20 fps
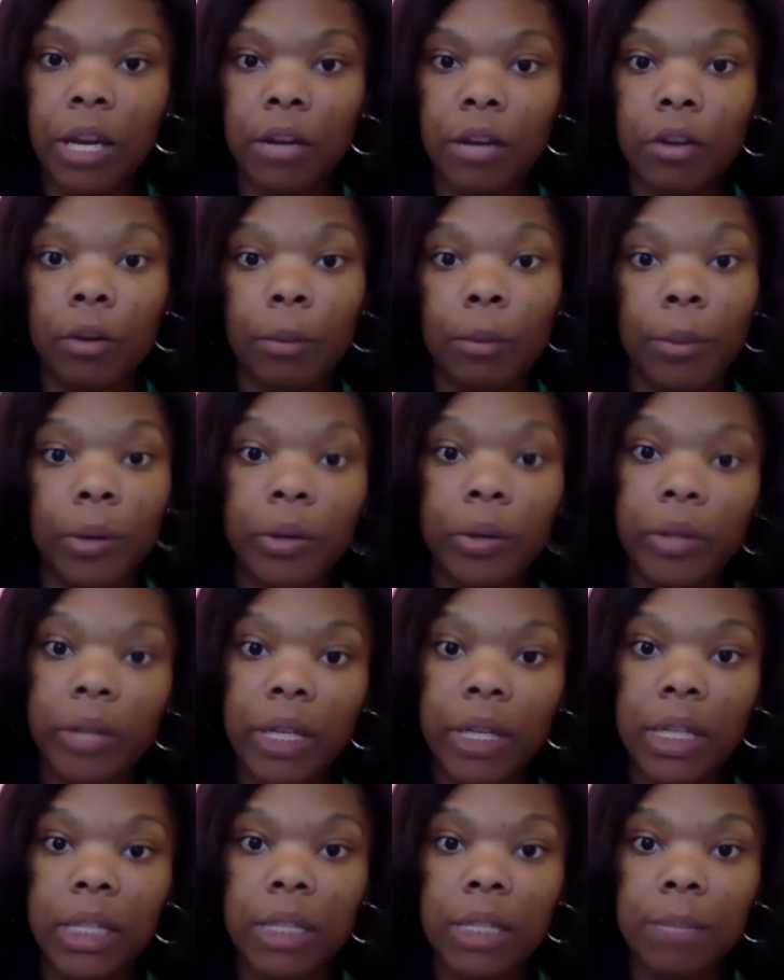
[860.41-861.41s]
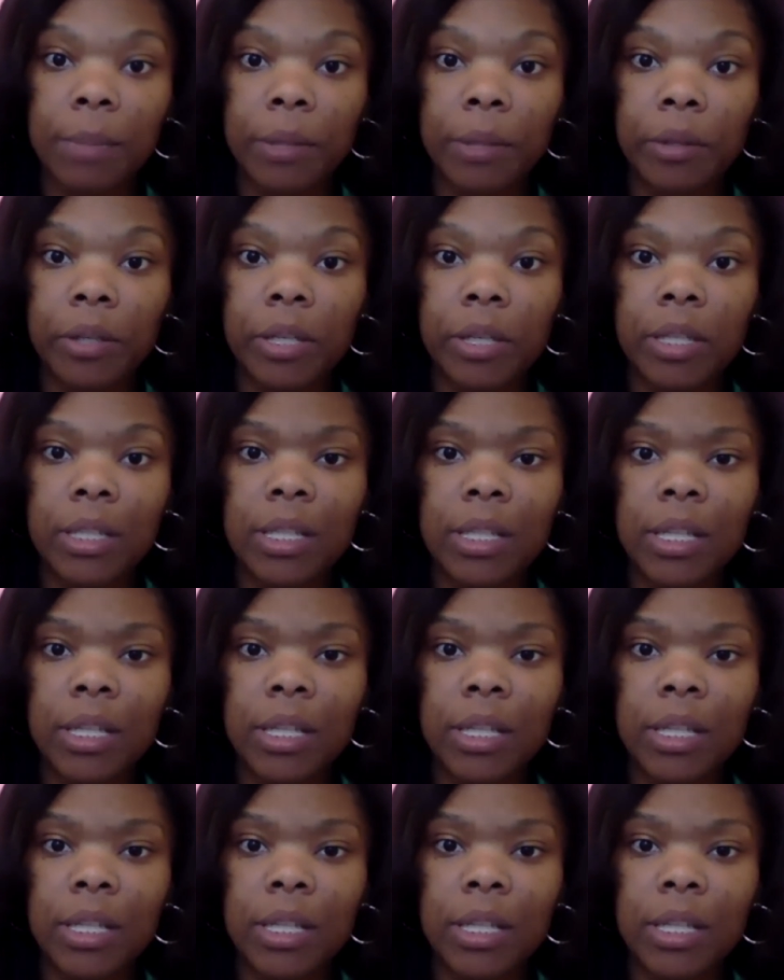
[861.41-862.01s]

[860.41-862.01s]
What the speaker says: your birthing experience,